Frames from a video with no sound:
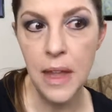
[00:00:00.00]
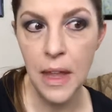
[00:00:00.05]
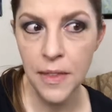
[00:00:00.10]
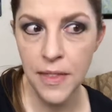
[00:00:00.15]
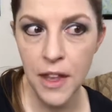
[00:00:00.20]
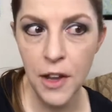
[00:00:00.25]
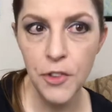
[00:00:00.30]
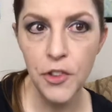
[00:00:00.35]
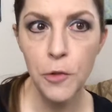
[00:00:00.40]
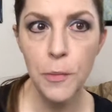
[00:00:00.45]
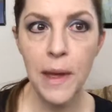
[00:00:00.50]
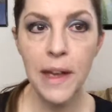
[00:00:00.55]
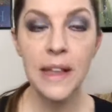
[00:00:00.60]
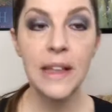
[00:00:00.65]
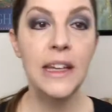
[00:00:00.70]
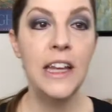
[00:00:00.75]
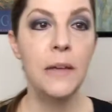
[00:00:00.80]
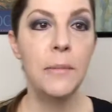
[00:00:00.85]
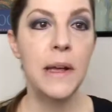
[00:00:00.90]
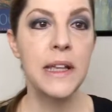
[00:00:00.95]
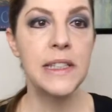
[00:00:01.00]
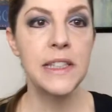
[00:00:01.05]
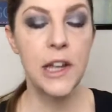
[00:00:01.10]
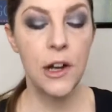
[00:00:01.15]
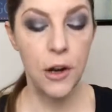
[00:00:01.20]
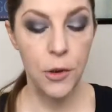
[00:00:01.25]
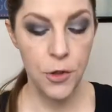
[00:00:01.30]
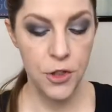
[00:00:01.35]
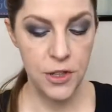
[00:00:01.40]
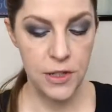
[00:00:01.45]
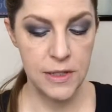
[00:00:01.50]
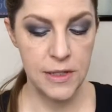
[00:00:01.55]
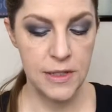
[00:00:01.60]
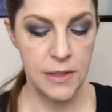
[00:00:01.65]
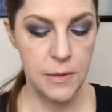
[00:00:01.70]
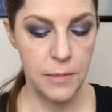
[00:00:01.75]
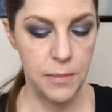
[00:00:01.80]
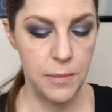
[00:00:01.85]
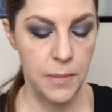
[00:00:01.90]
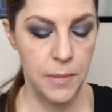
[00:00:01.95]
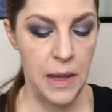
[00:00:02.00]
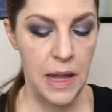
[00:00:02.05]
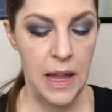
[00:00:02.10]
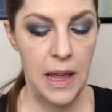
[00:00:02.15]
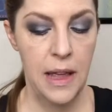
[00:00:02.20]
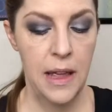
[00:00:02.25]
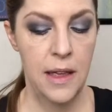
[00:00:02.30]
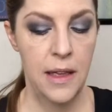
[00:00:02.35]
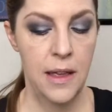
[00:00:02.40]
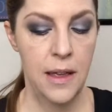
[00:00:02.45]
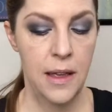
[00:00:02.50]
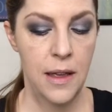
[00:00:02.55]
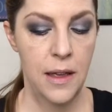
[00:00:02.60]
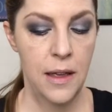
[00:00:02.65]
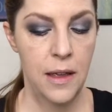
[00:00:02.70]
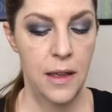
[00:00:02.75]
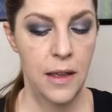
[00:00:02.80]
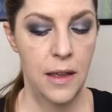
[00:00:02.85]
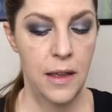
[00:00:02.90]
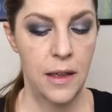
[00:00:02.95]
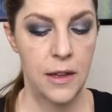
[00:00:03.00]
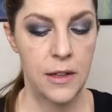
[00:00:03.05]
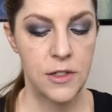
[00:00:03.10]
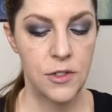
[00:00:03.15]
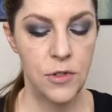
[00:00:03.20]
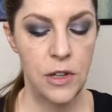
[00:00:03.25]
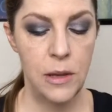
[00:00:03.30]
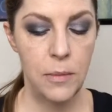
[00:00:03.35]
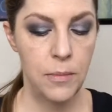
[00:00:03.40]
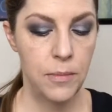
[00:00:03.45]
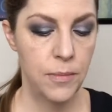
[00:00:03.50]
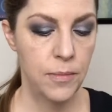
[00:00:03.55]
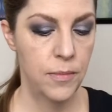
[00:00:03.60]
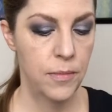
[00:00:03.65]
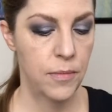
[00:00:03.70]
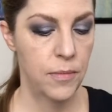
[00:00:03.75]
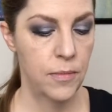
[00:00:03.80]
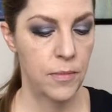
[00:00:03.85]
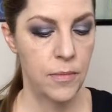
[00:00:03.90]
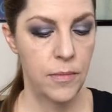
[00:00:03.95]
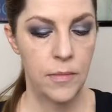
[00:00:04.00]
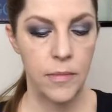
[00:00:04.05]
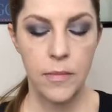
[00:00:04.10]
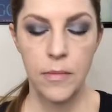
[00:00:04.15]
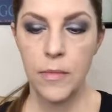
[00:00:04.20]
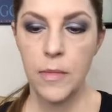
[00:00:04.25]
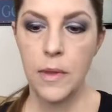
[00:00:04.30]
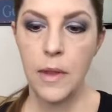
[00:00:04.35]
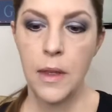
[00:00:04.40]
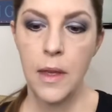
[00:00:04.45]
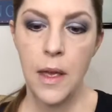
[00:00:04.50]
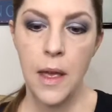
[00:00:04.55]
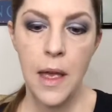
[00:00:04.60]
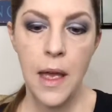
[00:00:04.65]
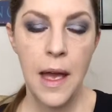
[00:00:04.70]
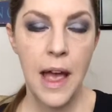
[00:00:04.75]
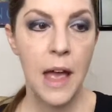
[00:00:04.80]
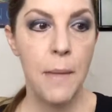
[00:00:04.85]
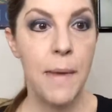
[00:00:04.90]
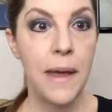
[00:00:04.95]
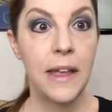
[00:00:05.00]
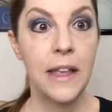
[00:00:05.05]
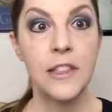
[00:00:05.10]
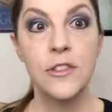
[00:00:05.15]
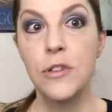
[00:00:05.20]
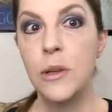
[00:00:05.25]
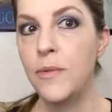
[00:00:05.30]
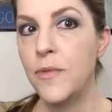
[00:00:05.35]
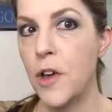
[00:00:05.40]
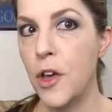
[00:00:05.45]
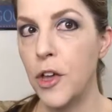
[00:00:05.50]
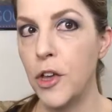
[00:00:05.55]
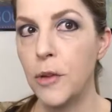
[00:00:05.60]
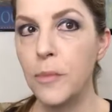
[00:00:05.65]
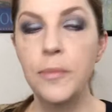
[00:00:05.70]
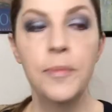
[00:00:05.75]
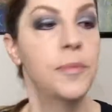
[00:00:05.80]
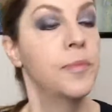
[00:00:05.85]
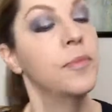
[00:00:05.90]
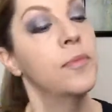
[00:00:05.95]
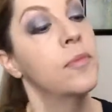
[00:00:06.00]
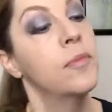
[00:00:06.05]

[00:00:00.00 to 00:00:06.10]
And then I'll do my Clinique mascara, which is extreme, high pack extreme volume.